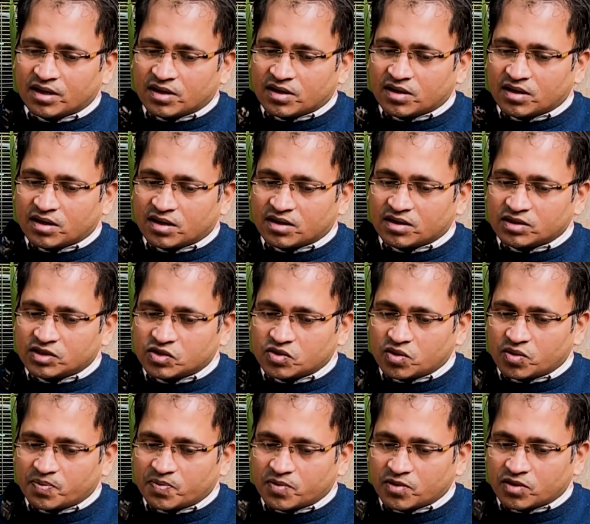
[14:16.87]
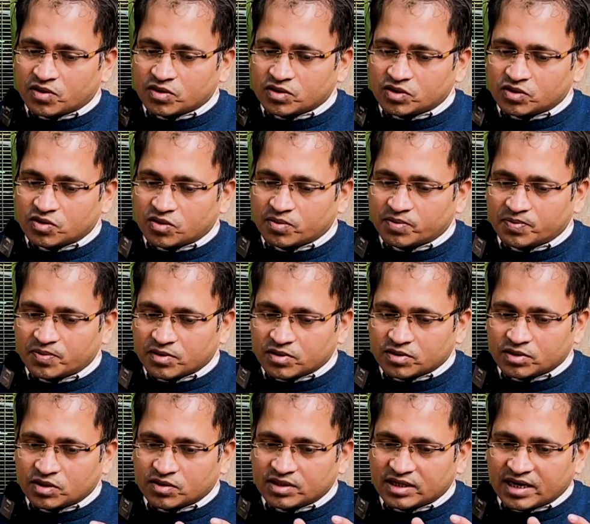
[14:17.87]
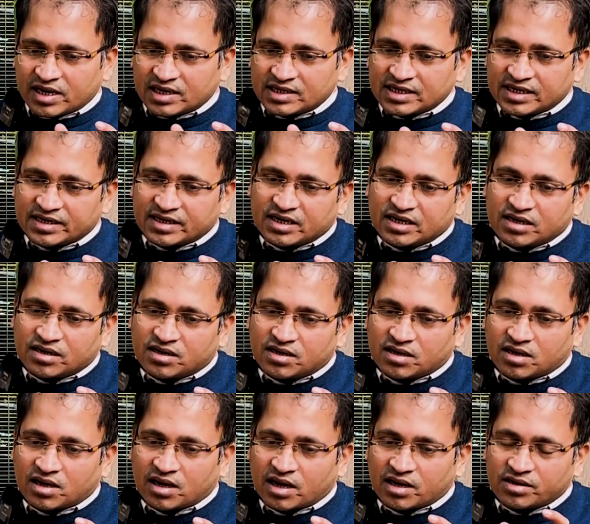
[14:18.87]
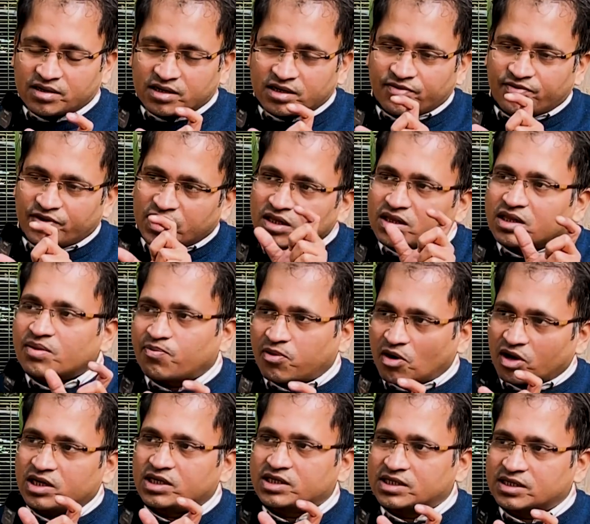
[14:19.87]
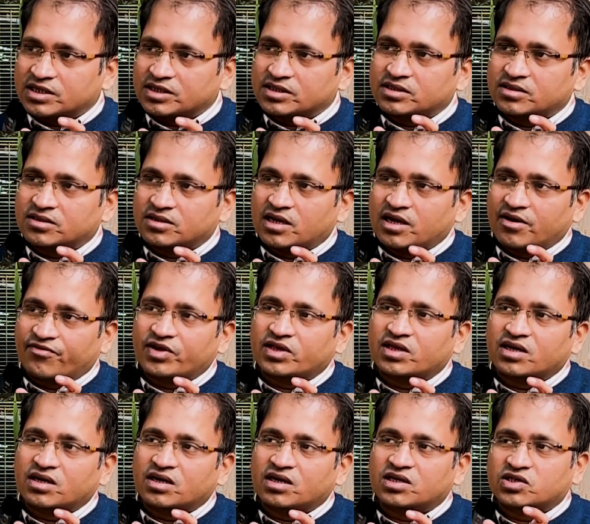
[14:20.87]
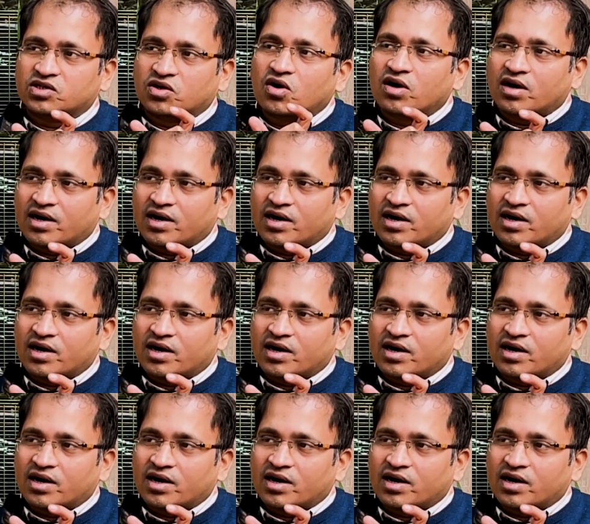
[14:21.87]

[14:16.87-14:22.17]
So there are certain, even in the policies, everything is not